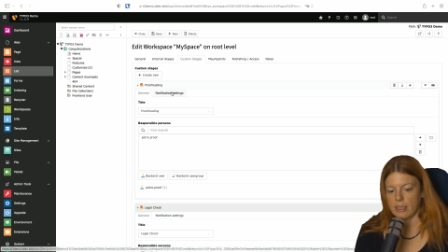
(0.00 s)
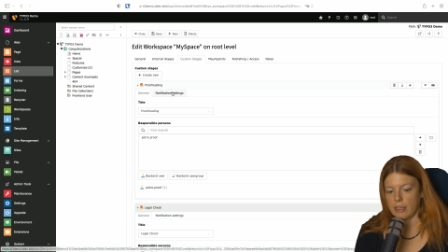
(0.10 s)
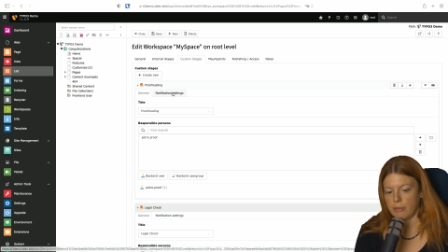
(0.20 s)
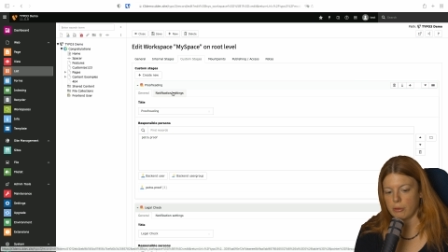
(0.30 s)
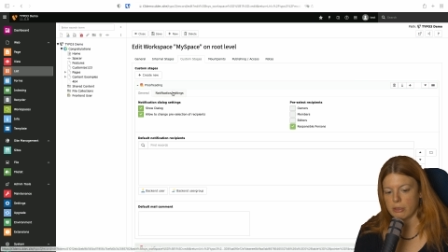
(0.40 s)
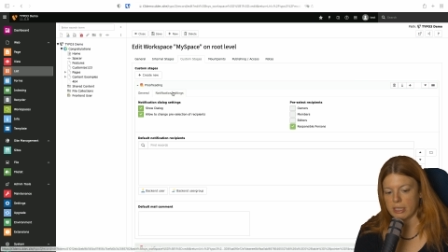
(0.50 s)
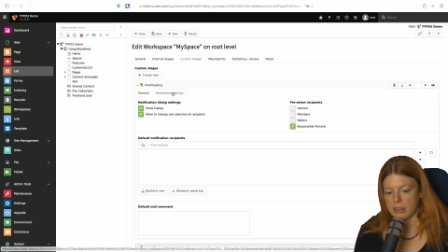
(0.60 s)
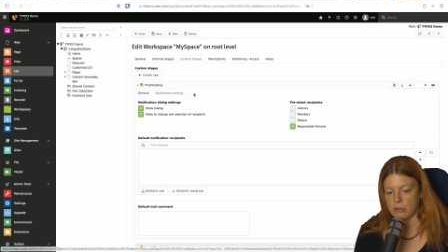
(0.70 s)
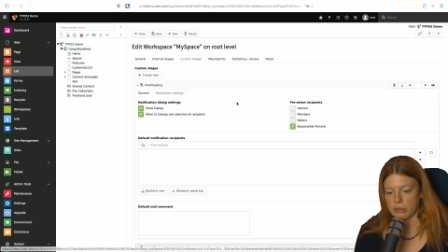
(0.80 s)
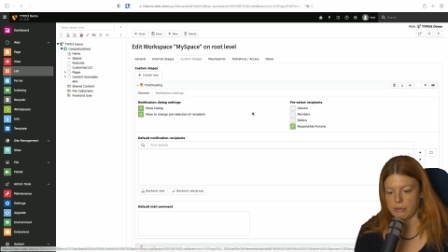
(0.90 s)
If you look at the
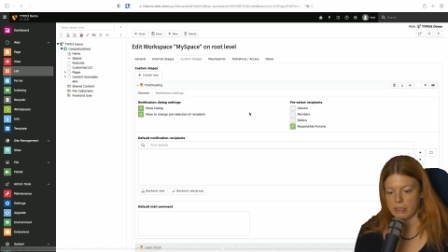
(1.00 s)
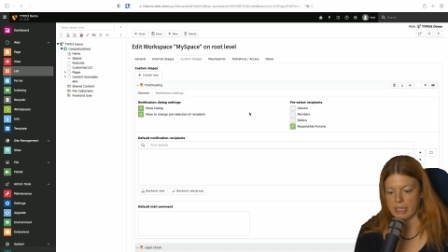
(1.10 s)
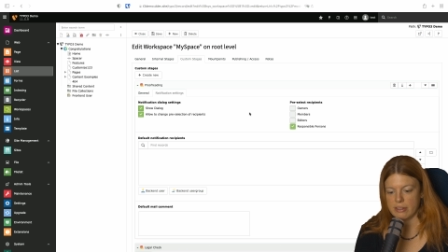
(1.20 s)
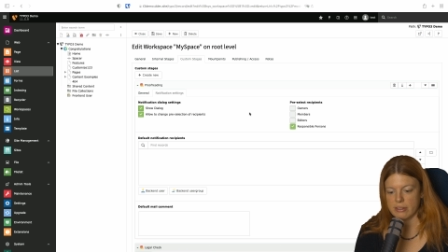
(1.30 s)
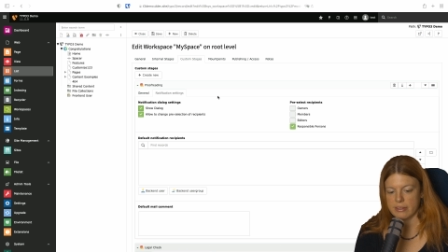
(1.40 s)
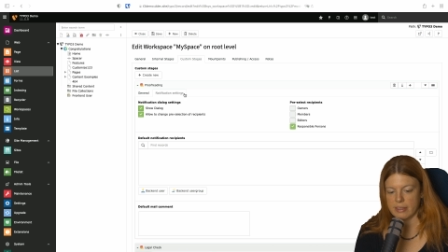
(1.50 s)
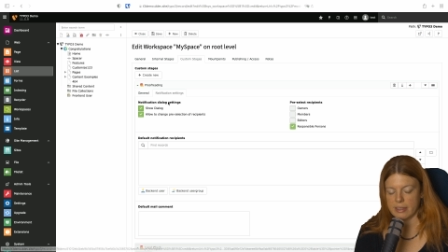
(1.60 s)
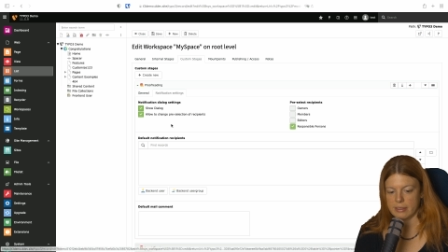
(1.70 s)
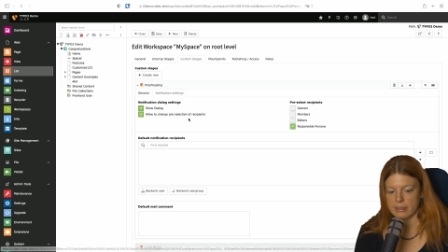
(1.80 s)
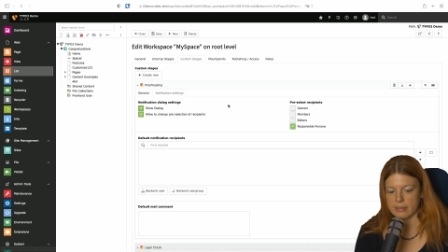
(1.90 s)
notification
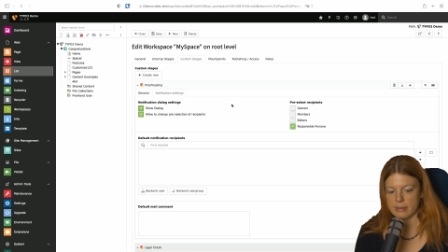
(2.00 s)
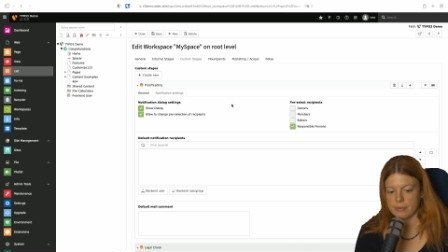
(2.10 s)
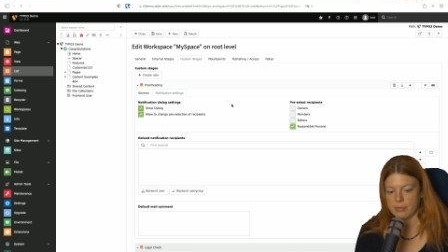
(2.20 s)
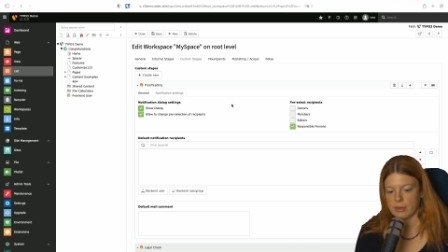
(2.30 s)
settings,